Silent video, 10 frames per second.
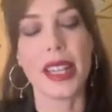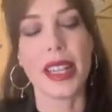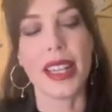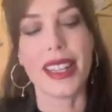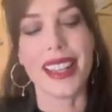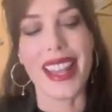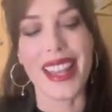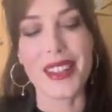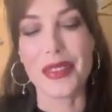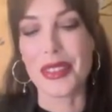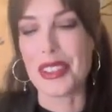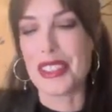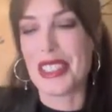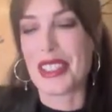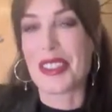And foods
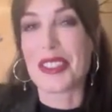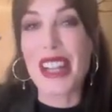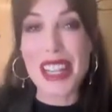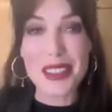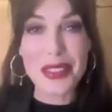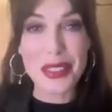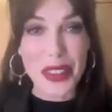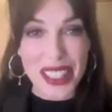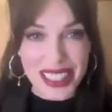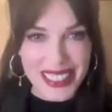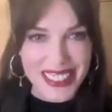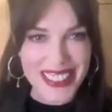that are great for you.